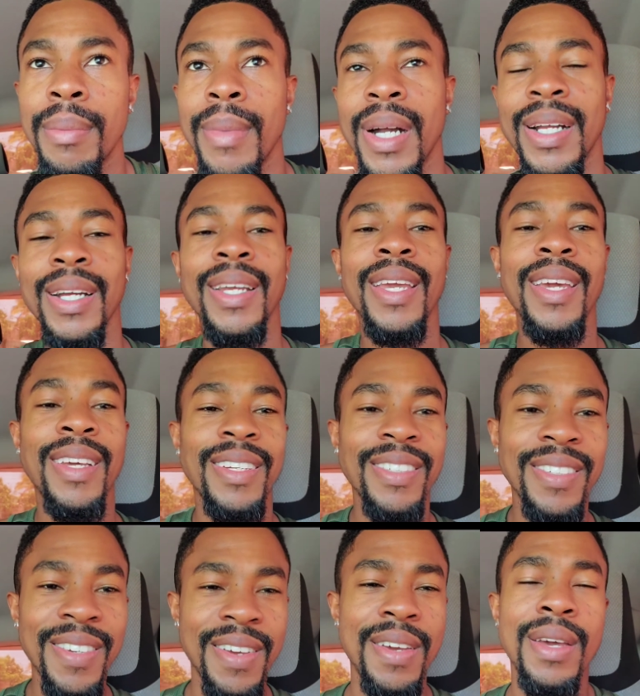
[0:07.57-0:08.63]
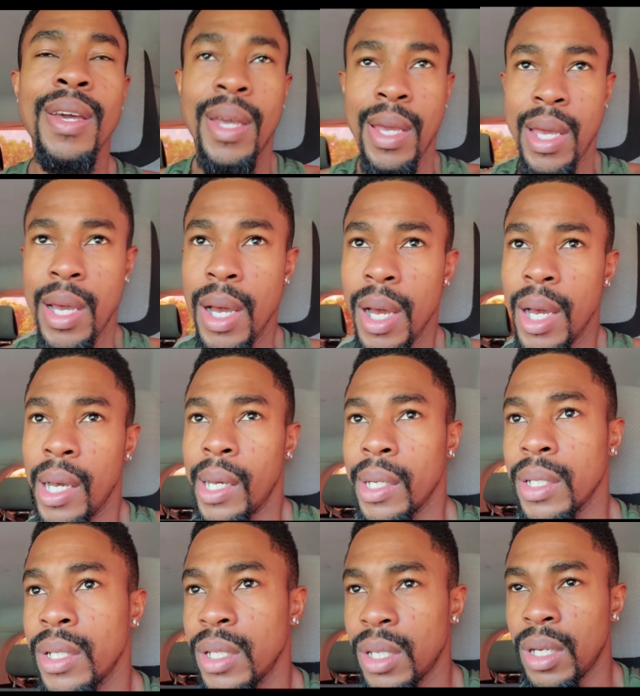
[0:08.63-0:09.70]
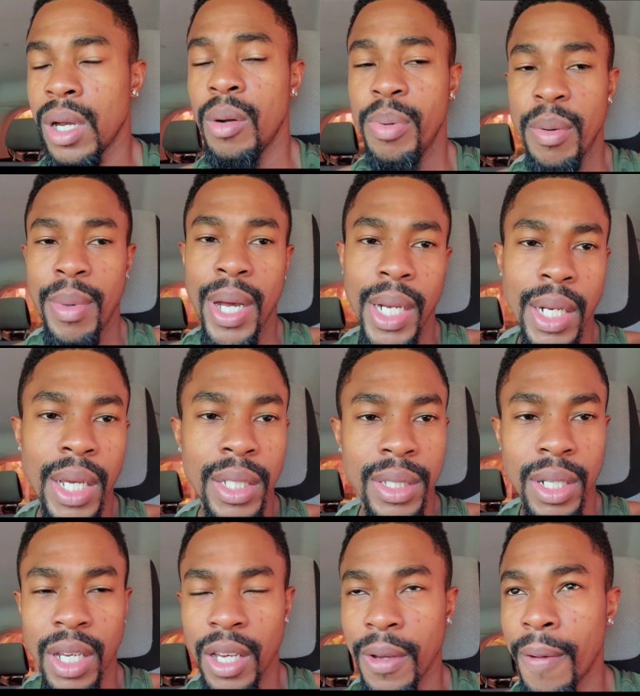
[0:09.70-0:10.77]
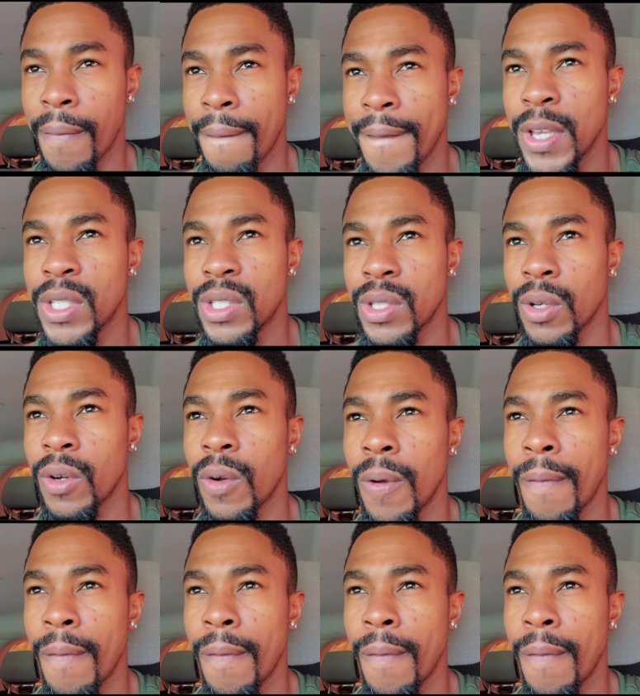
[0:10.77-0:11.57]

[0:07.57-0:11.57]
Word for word: back again uh, upper body day today so